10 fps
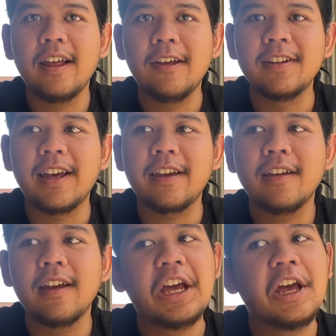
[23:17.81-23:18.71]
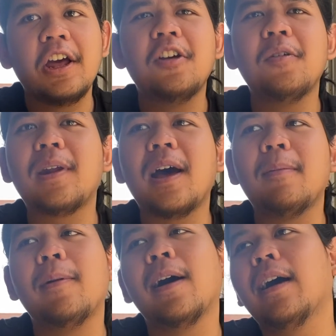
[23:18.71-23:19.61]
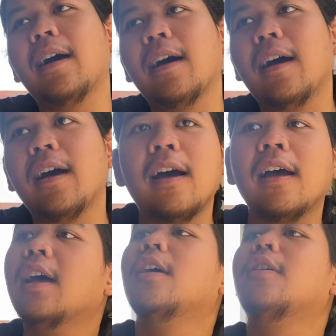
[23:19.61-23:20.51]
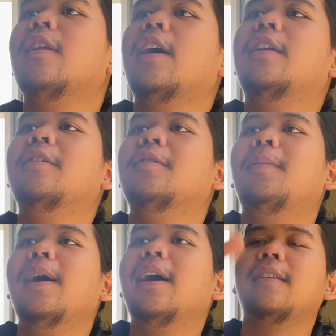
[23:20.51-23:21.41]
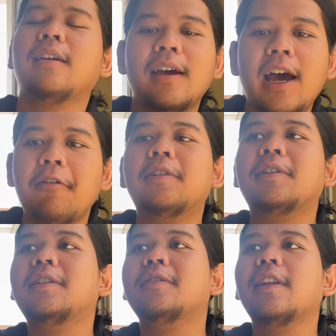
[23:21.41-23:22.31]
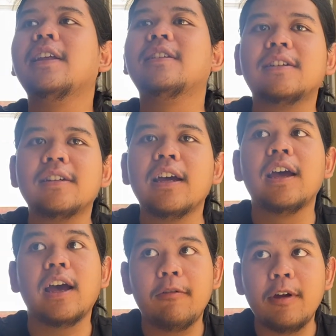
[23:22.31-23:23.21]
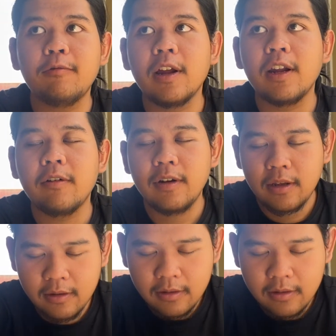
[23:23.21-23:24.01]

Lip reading: Yeah. It's like no problem. Ha ha ha. Go lay in your bed. I will treat you later. I wait 1 hour.